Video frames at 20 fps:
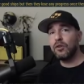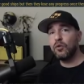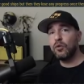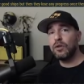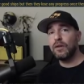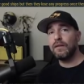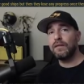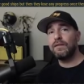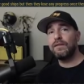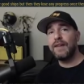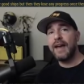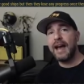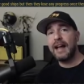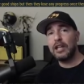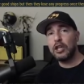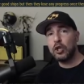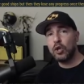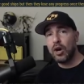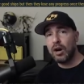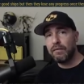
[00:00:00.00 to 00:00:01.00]
you the
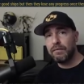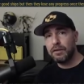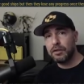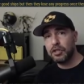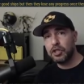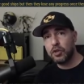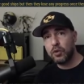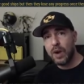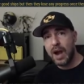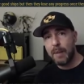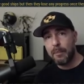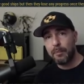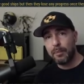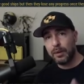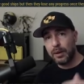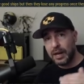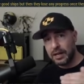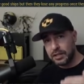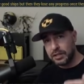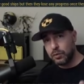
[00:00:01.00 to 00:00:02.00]
value of the scrap
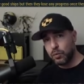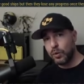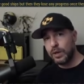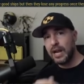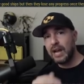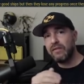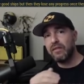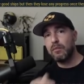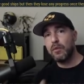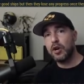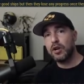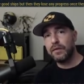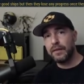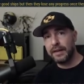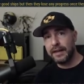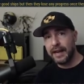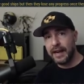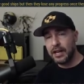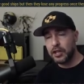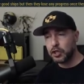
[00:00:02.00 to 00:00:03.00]
plus whatever
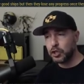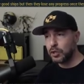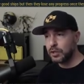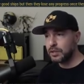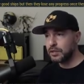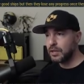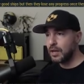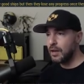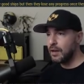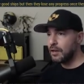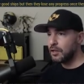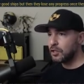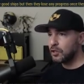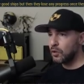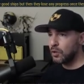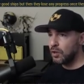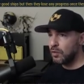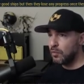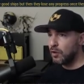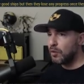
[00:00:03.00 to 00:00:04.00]
modifications.
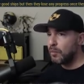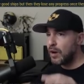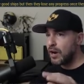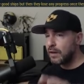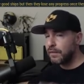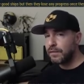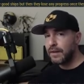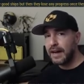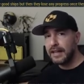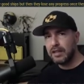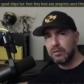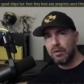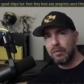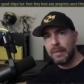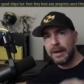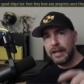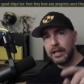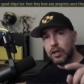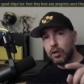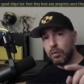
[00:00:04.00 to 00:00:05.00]
So the more modified, the more
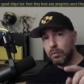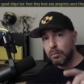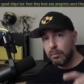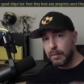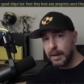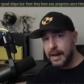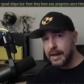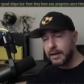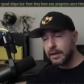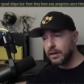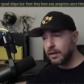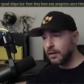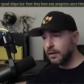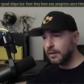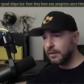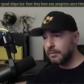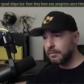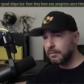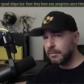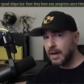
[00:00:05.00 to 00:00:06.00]
money you make.
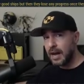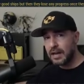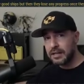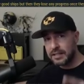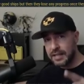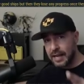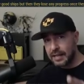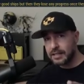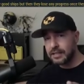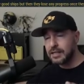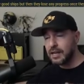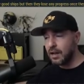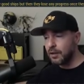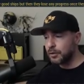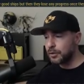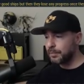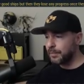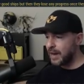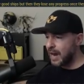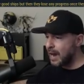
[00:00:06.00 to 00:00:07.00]
How's that
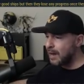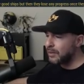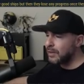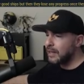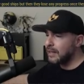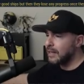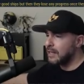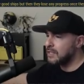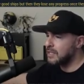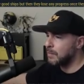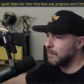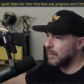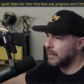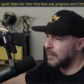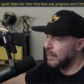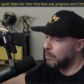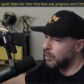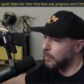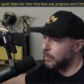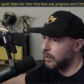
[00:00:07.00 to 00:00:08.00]
sound? I think that's something
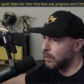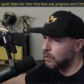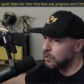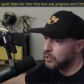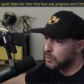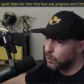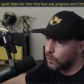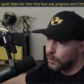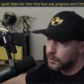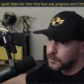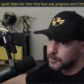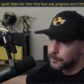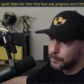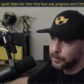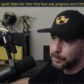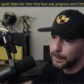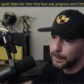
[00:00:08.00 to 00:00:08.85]
they'll probably go towards.